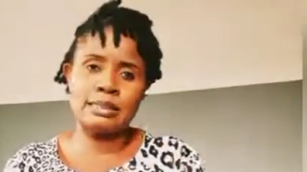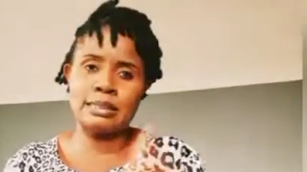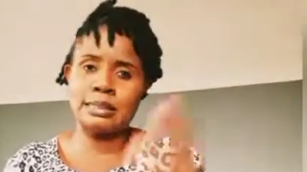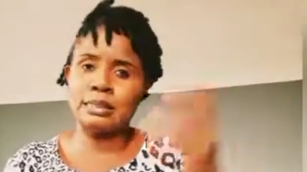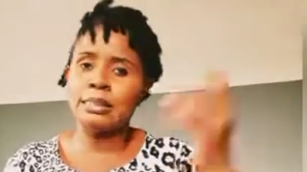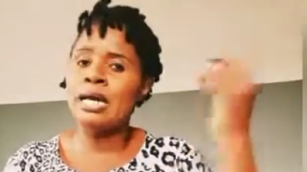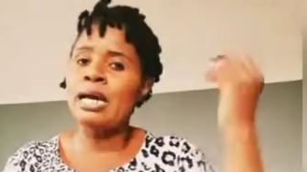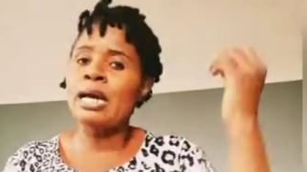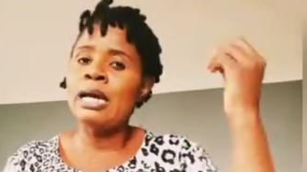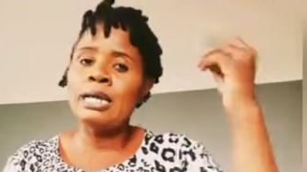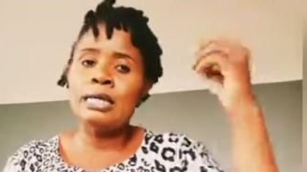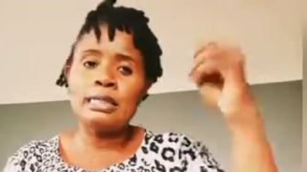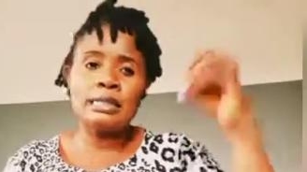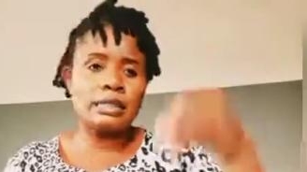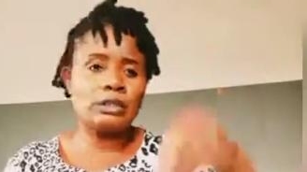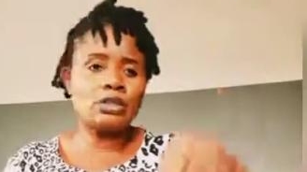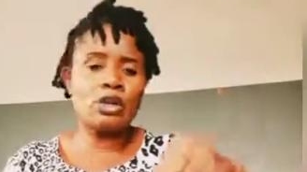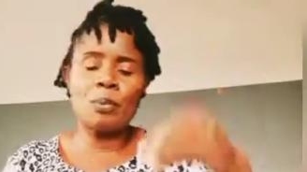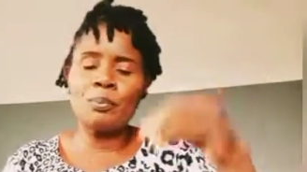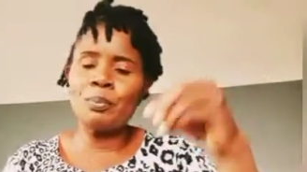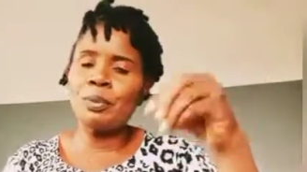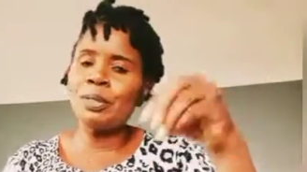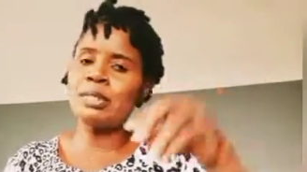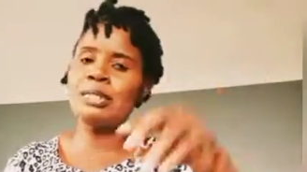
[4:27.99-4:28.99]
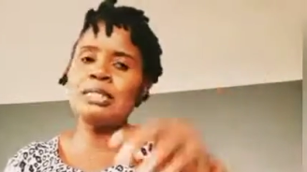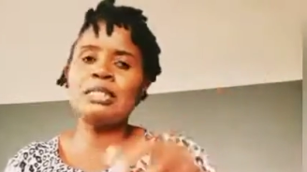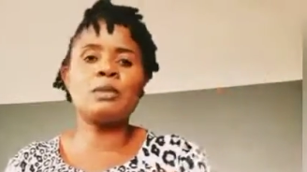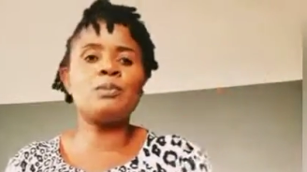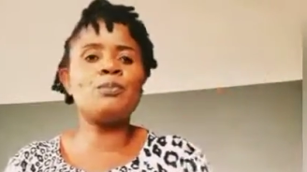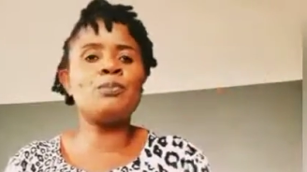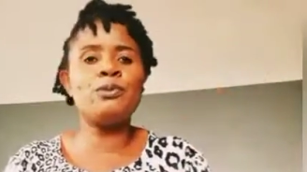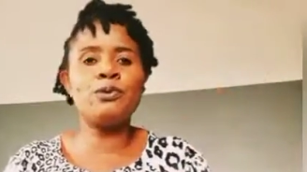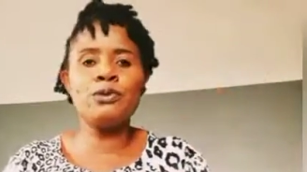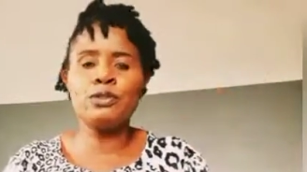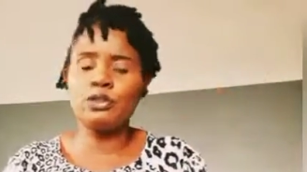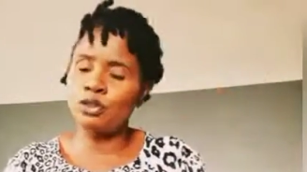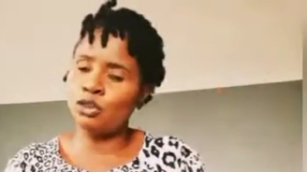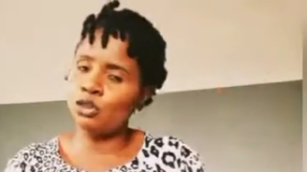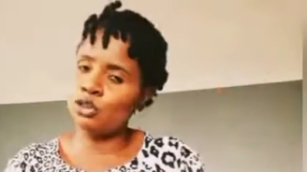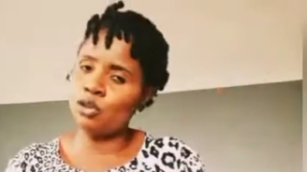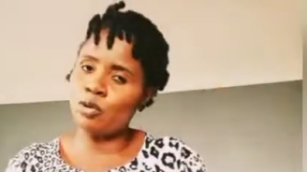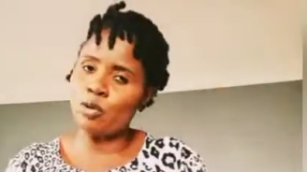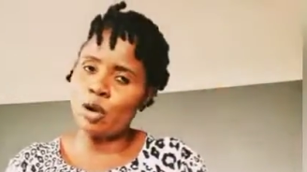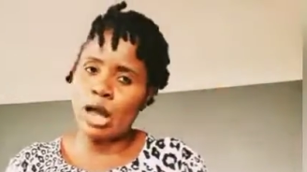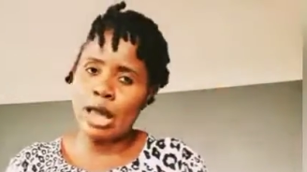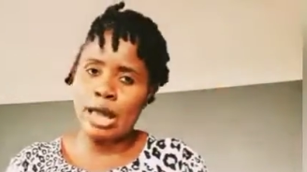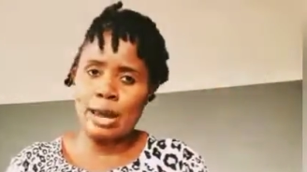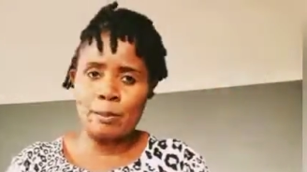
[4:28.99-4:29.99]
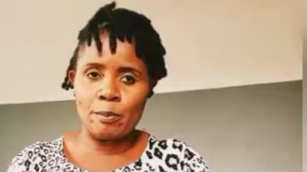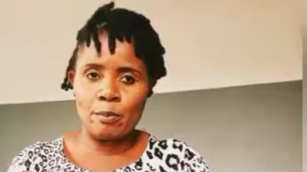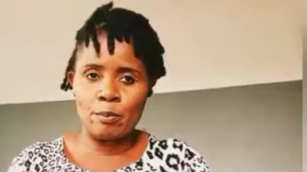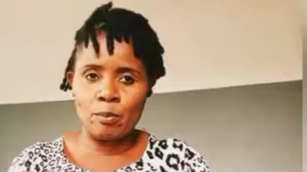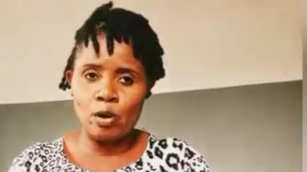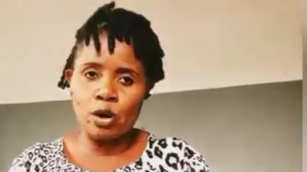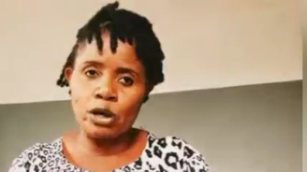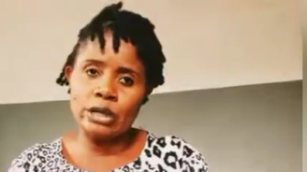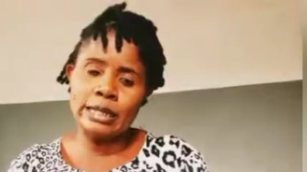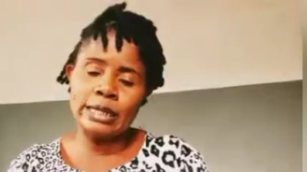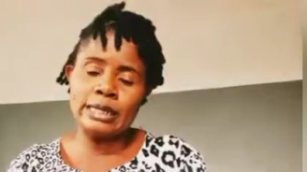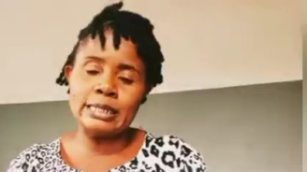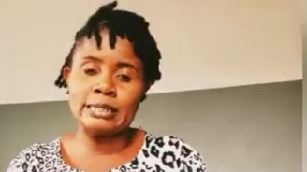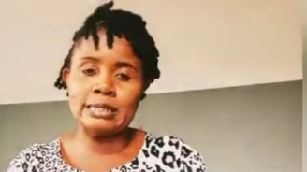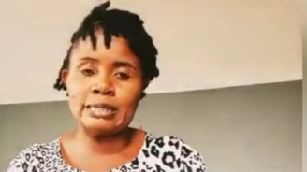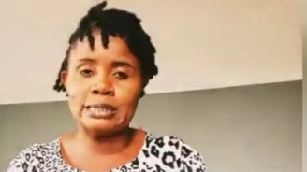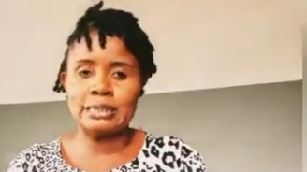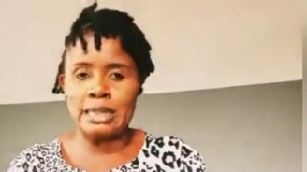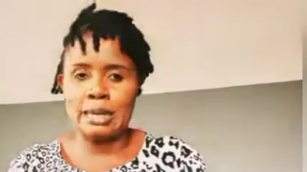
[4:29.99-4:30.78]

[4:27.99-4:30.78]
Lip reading: The topic is put money in Psalm